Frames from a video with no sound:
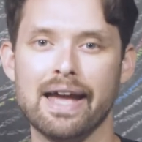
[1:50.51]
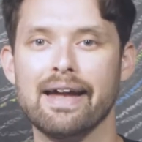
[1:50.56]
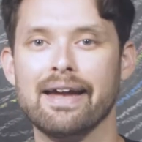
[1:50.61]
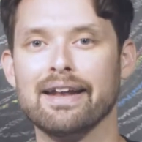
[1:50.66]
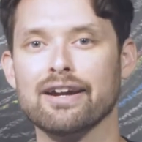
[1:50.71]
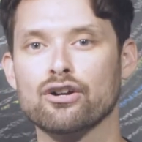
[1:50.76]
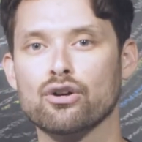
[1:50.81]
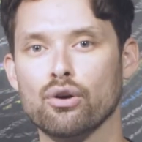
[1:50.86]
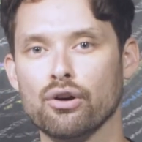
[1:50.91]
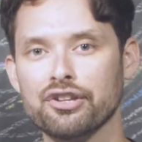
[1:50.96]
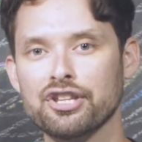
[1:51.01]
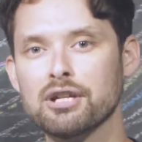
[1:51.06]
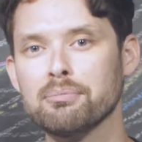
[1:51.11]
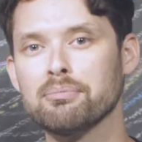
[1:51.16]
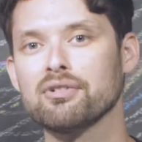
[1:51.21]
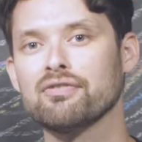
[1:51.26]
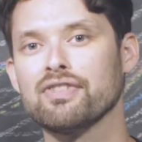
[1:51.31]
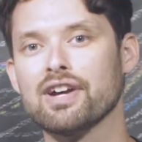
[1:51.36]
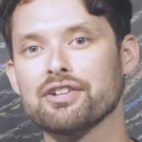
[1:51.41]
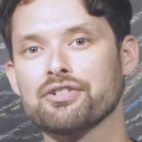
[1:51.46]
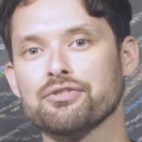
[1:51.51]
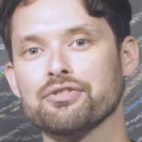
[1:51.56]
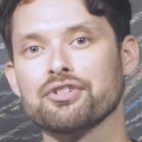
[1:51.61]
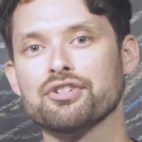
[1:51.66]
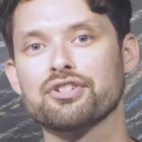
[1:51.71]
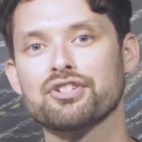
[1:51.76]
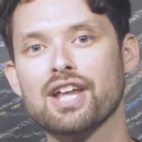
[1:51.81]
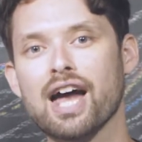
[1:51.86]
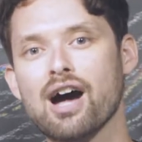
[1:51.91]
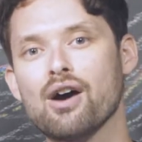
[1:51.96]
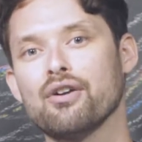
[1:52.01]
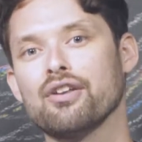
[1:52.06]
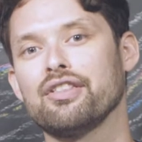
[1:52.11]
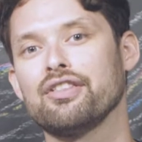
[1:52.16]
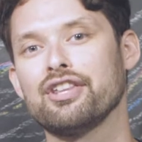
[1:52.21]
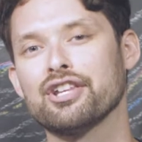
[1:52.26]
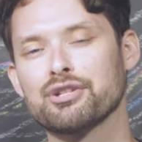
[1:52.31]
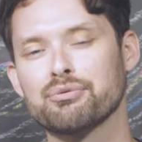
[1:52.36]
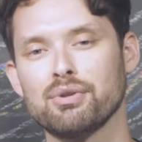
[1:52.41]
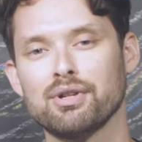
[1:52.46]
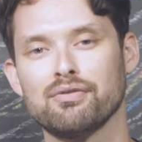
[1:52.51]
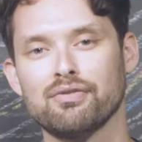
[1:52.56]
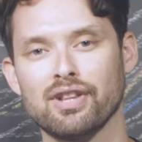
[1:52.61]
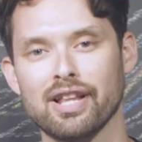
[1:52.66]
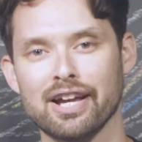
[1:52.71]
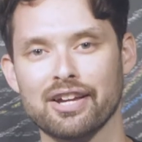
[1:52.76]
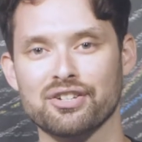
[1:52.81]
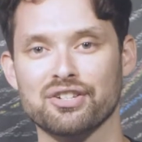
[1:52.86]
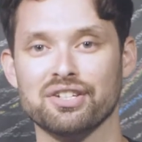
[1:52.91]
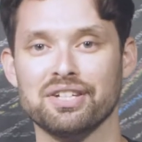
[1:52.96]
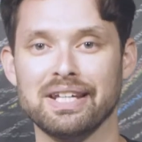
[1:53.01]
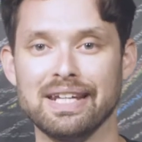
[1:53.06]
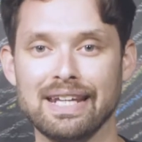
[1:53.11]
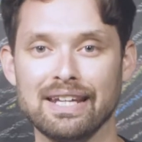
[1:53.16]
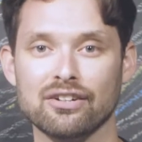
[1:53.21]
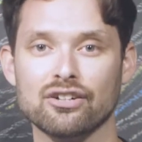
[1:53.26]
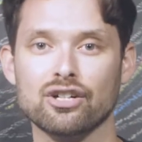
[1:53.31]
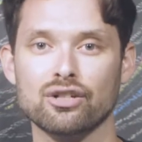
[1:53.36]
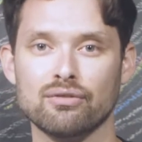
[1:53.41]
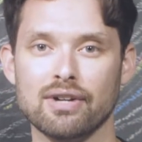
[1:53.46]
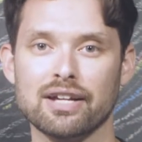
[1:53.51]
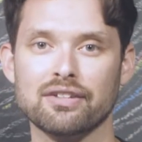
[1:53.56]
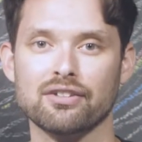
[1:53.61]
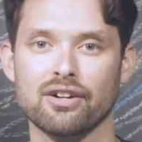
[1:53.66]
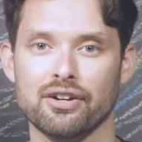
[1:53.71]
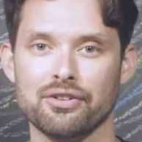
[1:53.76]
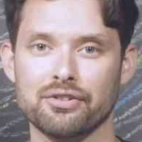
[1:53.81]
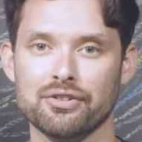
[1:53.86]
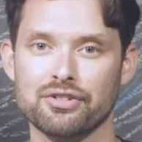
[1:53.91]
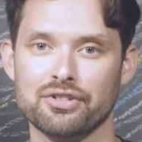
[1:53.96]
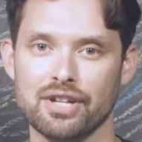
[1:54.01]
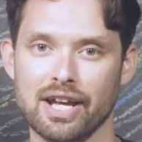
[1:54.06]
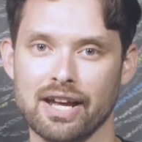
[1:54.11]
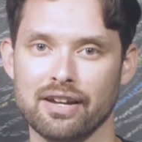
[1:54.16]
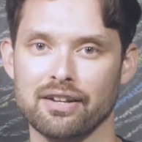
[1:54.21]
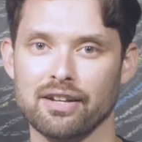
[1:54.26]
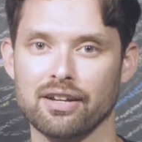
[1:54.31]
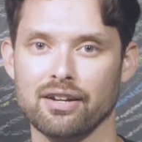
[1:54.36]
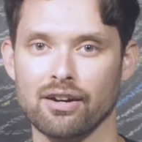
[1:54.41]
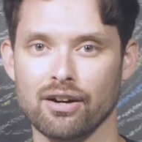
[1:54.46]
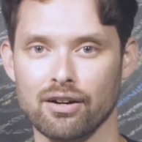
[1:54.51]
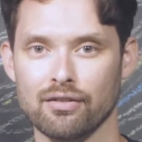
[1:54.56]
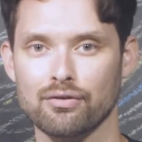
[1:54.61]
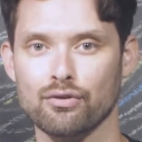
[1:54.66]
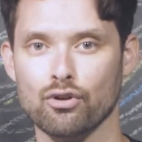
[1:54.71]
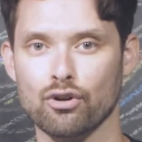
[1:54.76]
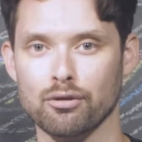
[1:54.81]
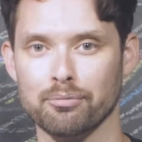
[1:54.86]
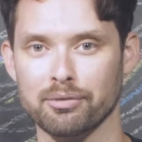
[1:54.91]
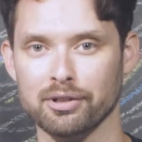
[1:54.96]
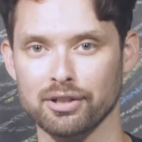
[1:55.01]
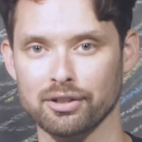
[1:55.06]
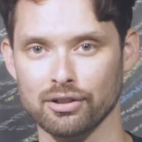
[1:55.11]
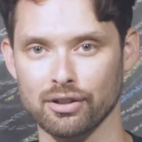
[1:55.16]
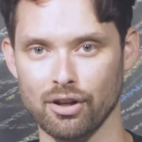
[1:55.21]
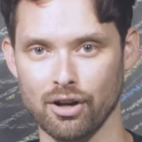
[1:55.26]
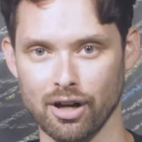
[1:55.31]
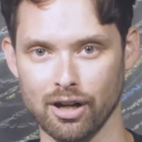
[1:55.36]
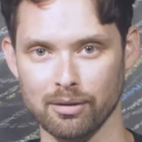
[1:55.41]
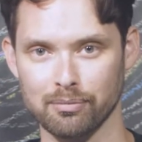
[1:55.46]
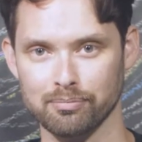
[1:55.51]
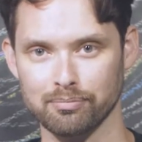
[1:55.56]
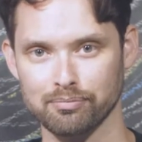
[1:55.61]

And according to Professor Stout, this reflects an incorrect understanding of corporate law.